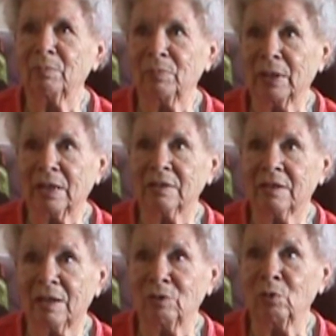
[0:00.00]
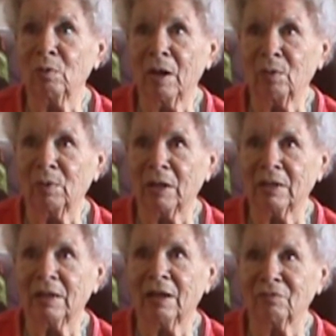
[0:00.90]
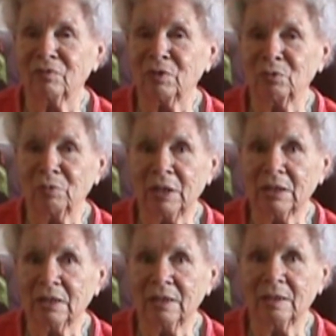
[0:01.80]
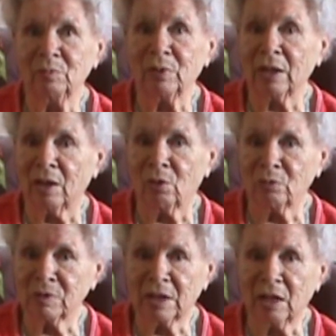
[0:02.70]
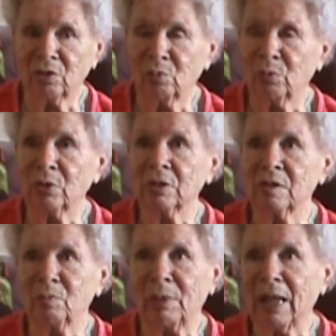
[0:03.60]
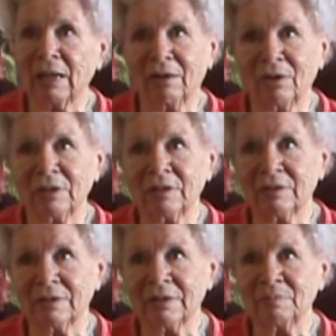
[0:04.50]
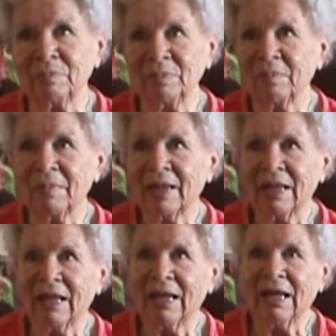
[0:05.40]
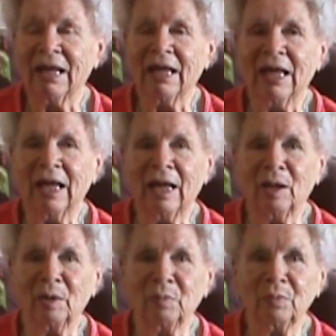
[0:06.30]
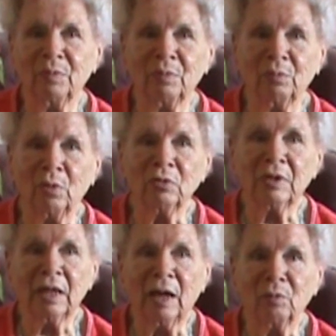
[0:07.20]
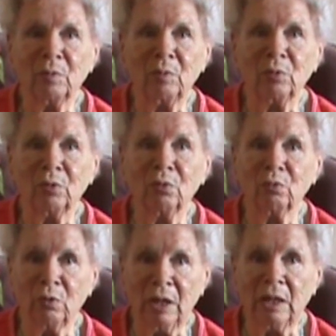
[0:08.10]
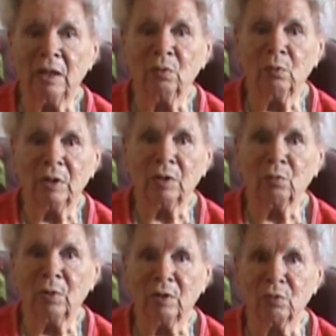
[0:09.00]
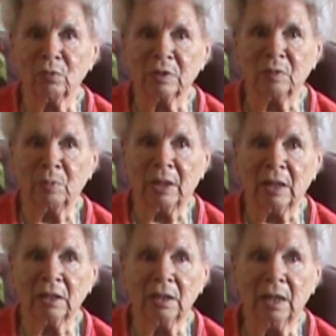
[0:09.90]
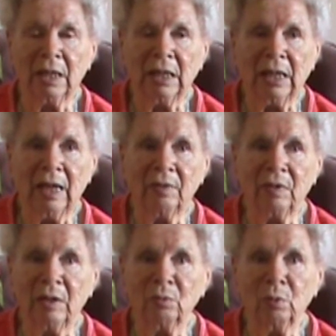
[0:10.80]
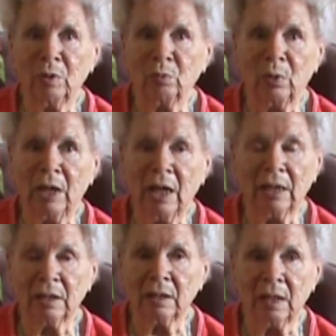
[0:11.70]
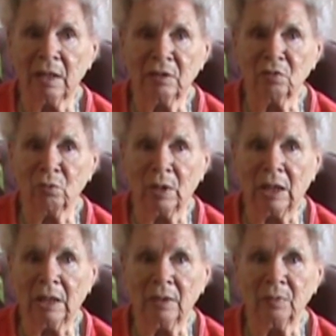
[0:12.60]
because they knew how I loved to read. But I always got the books back on time. Um, mostly I remember reading when the weather was bad. And then when we had an ice rink,